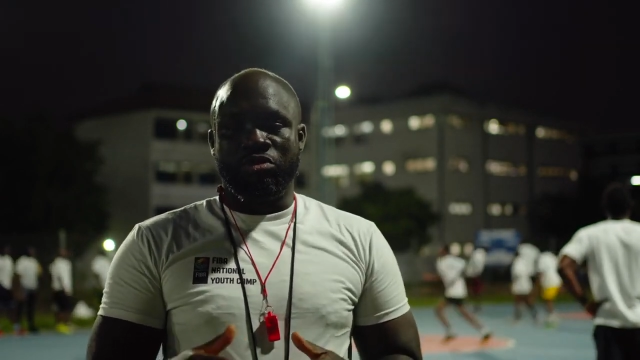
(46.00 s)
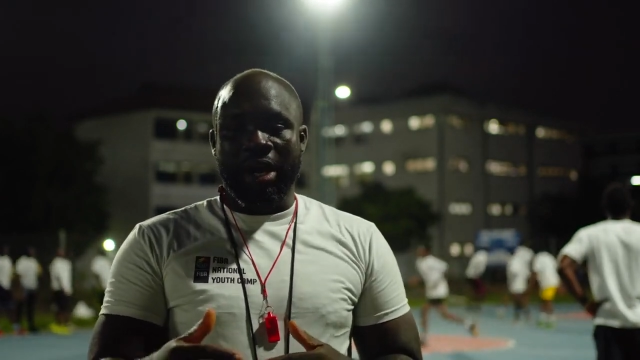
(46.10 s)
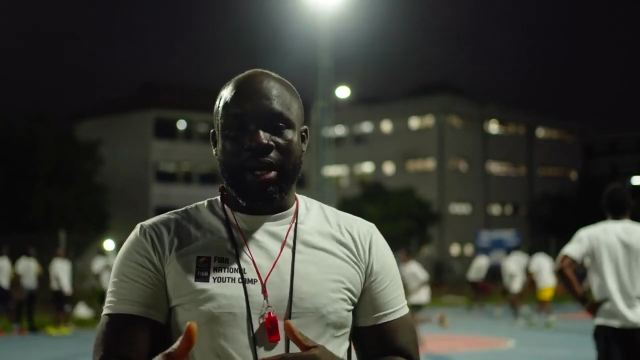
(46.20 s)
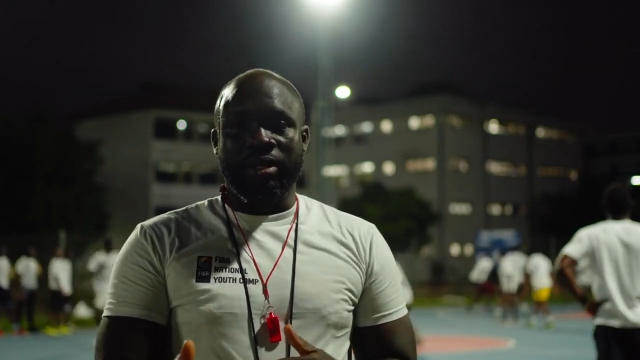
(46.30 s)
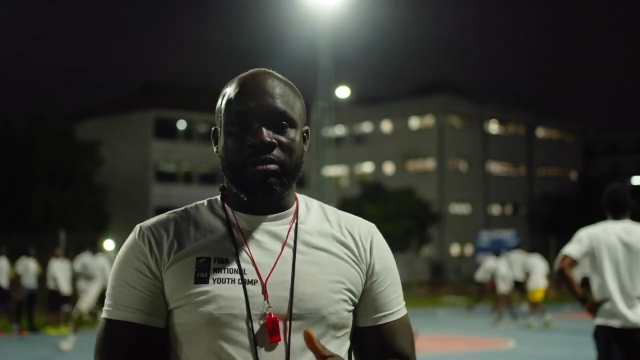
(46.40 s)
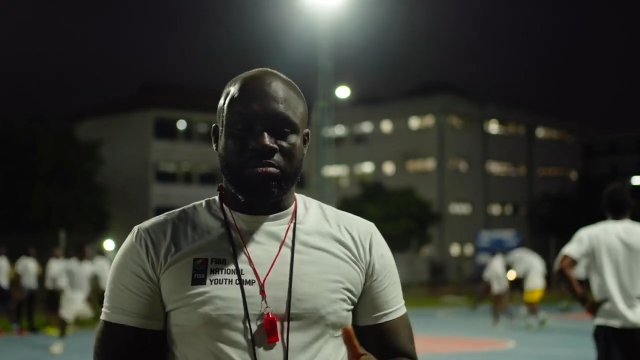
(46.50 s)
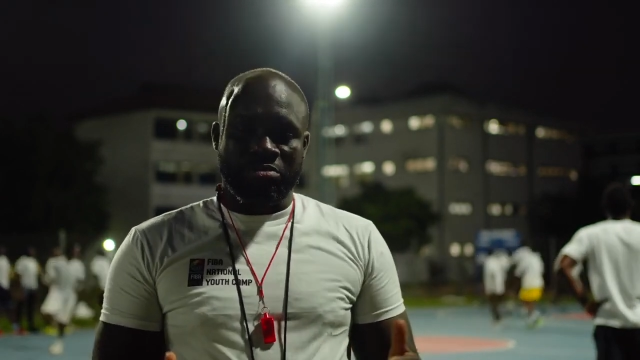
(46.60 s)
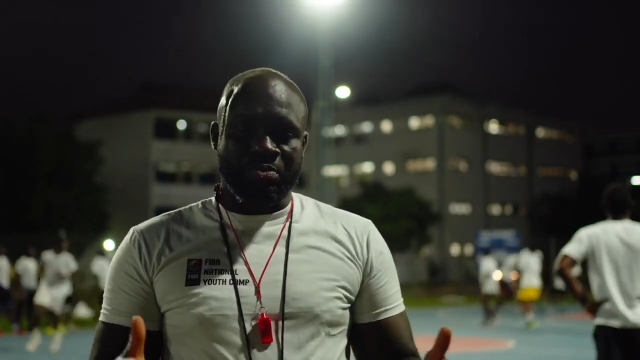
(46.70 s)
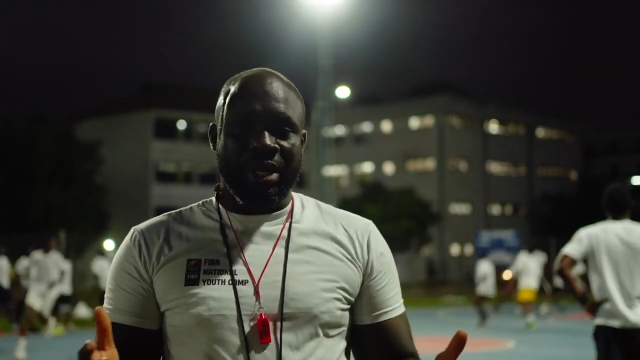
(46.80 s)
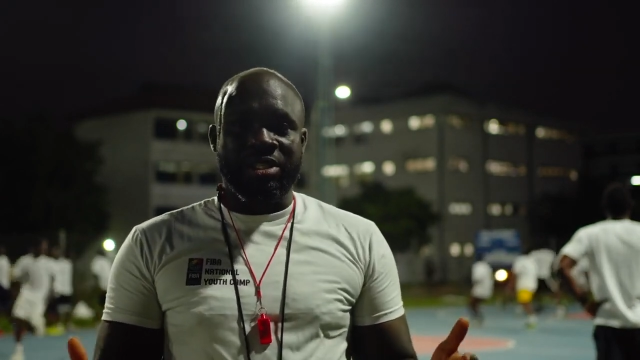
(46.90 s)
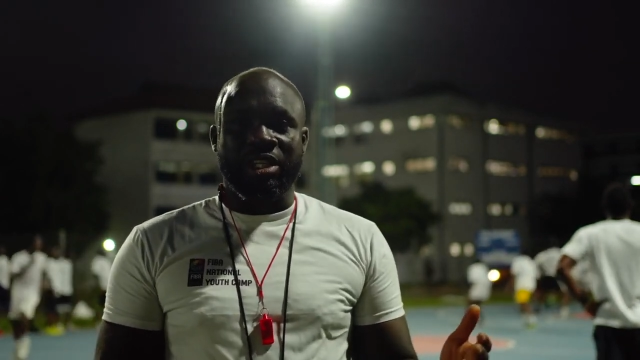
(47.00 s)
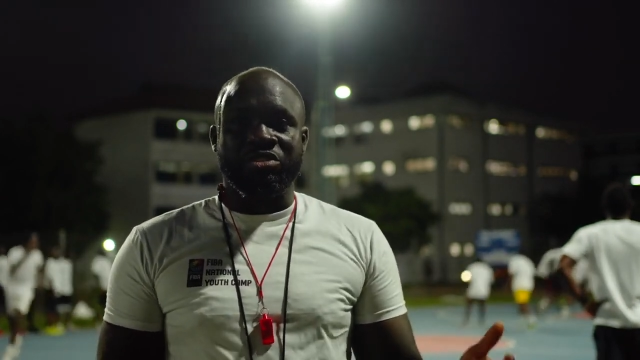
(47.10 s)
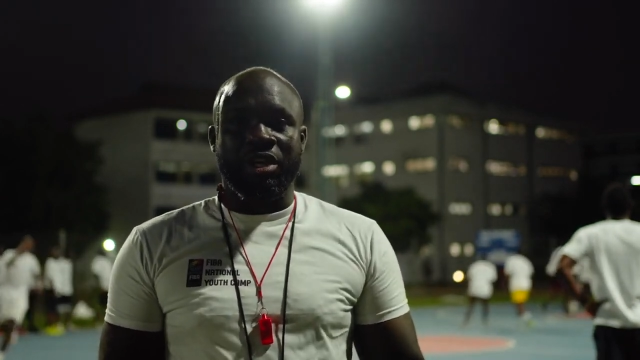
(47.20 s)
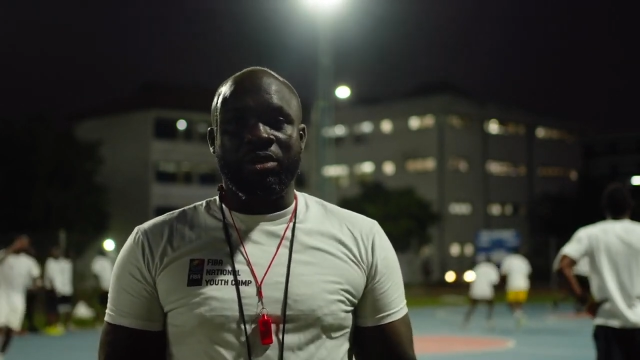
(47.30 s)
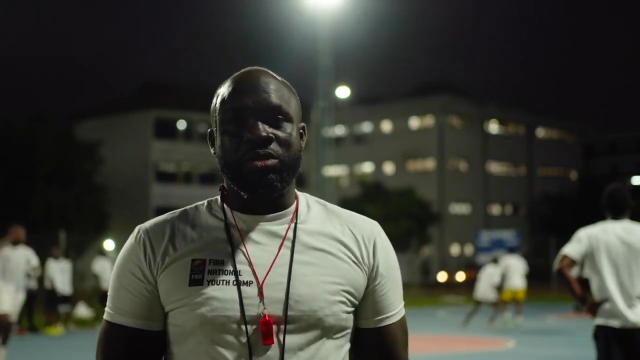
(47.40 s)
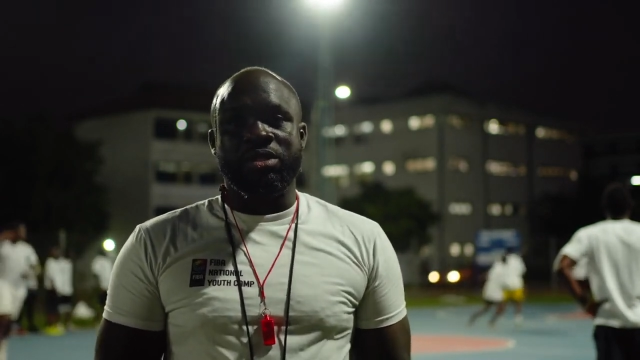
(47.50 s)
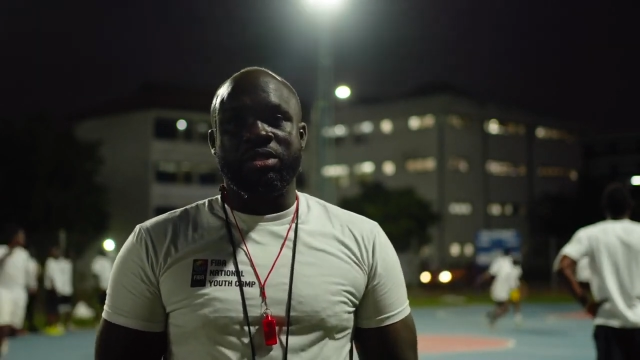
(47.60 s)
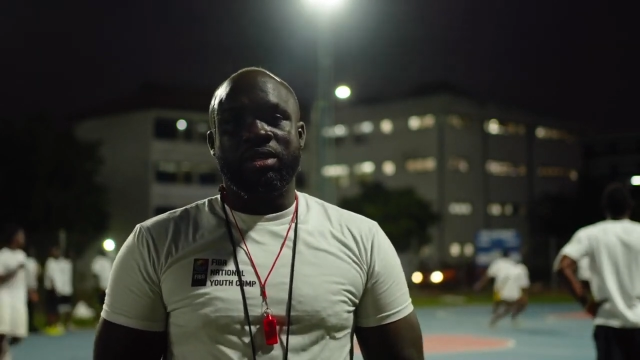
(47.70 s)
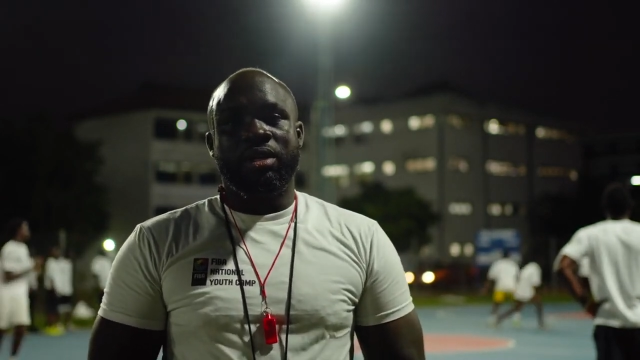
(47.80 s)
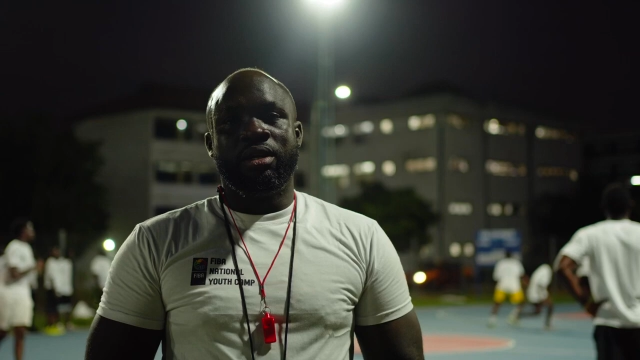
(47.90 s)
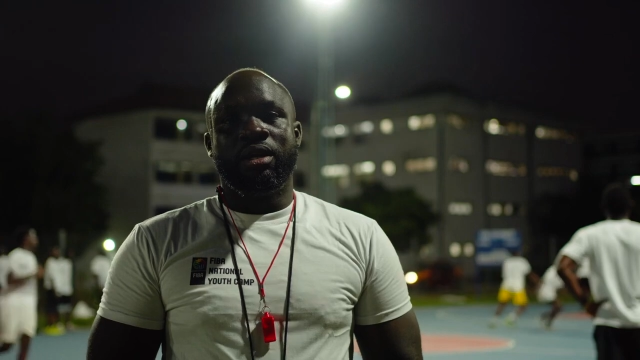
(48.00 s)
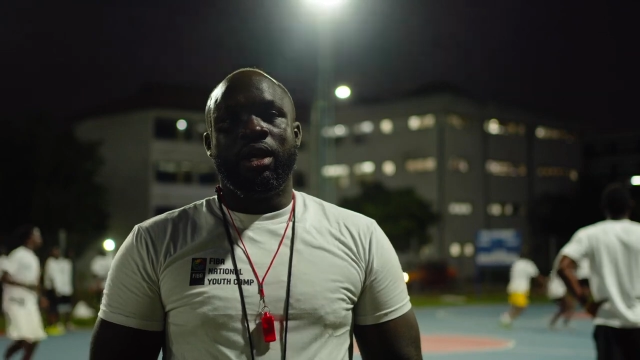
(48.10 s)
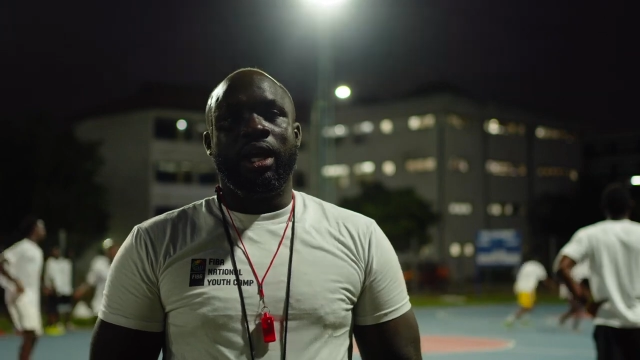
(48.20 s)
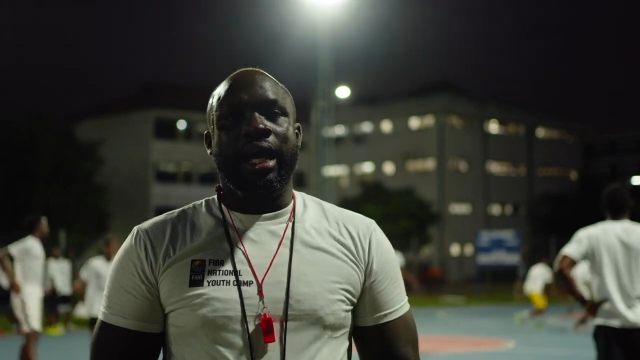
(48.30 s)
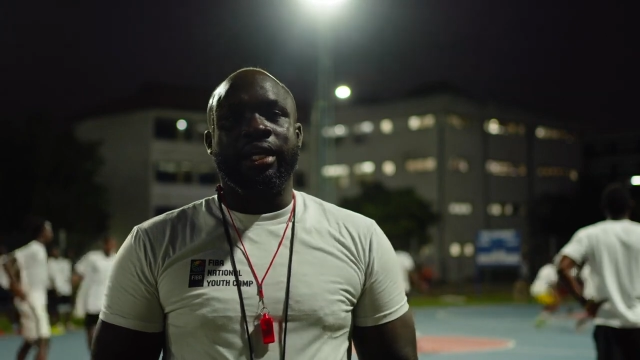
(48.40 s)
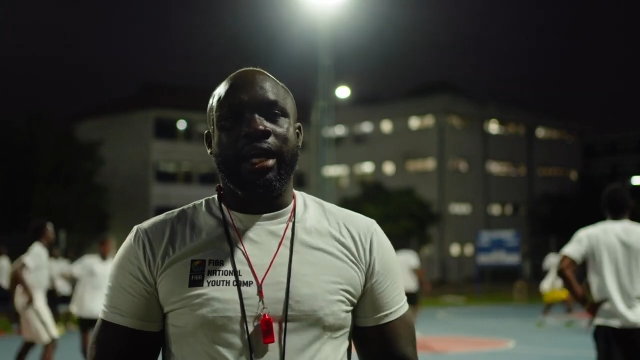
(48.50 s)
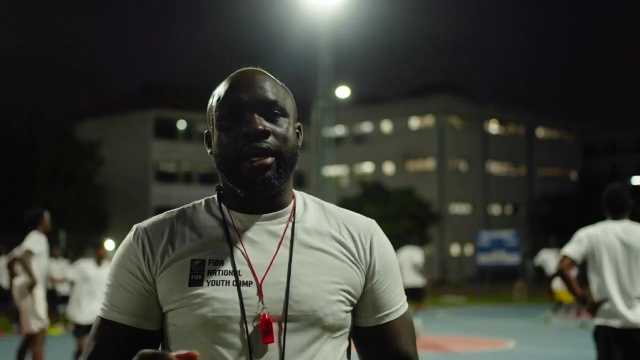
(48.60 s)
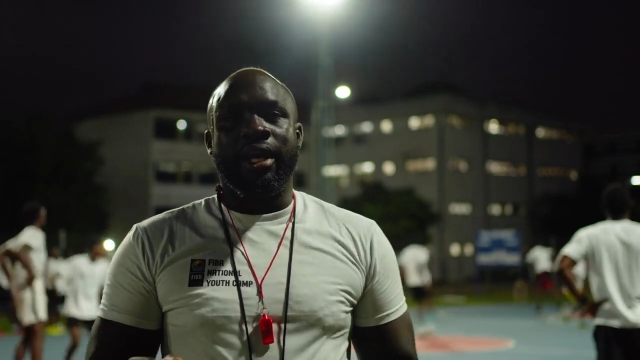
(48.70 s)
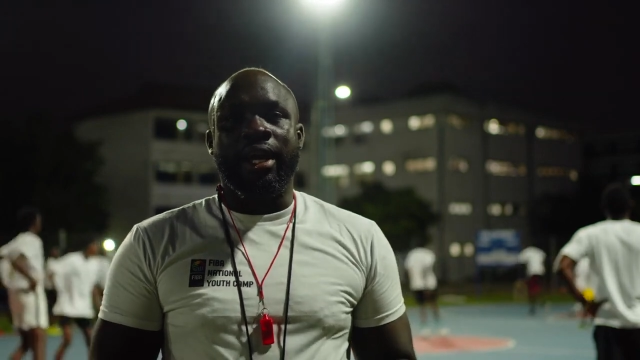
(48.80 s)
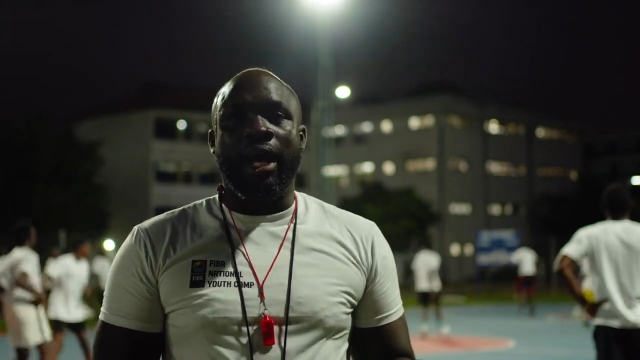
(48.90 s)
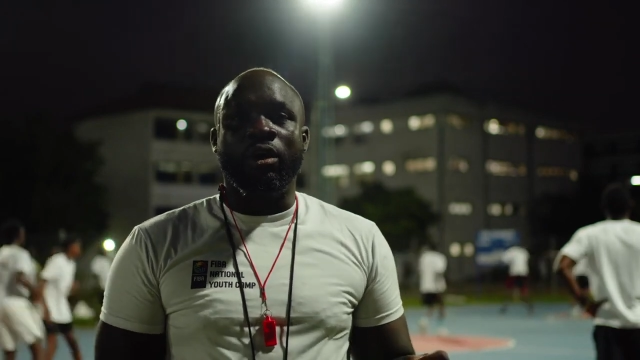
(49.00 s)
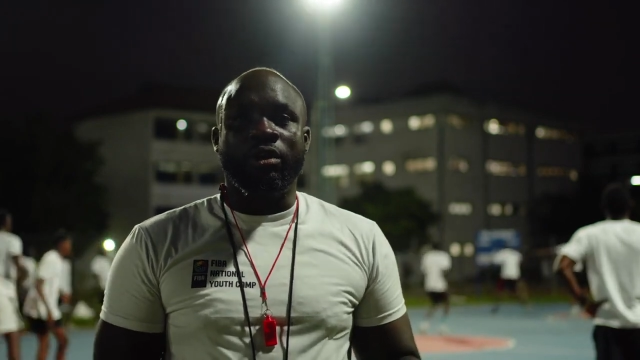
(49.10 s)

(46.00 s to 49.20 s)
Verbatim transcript: run basic drills like the in and out,